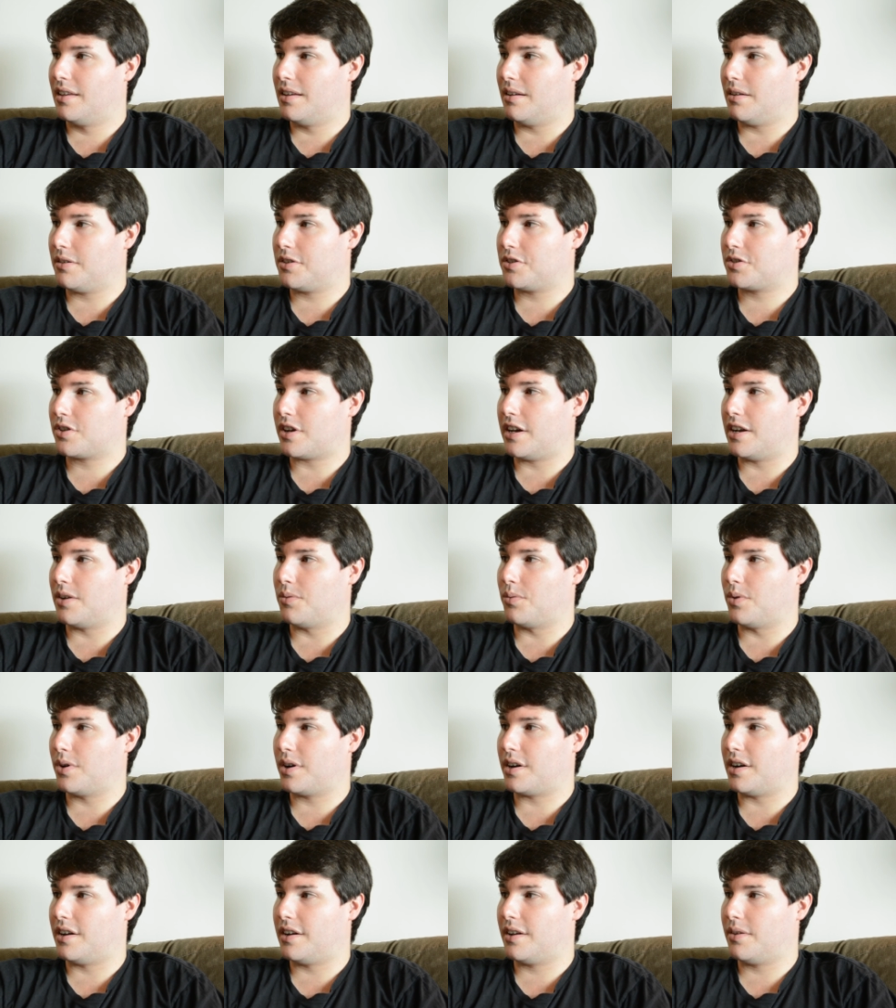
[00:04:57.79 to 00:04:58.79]
I'll just kind of
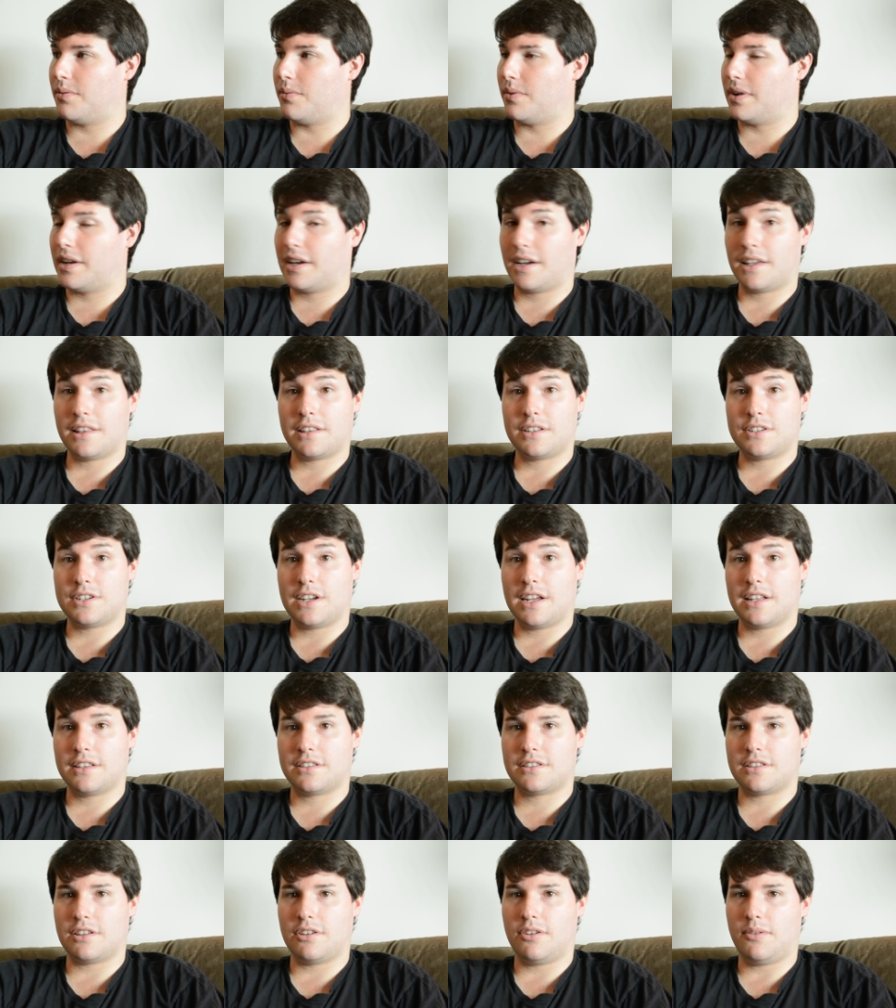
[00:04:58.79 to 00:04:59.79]
work on it when I get the
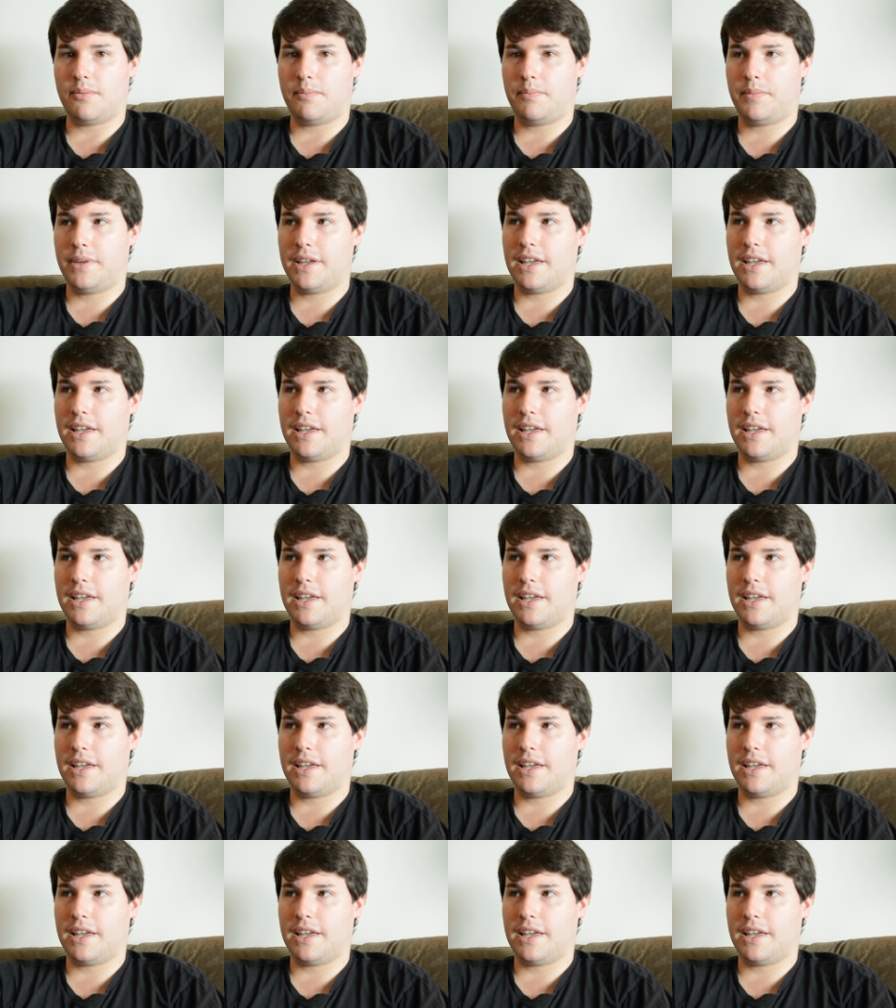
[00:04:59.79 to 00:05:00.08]
chance though. But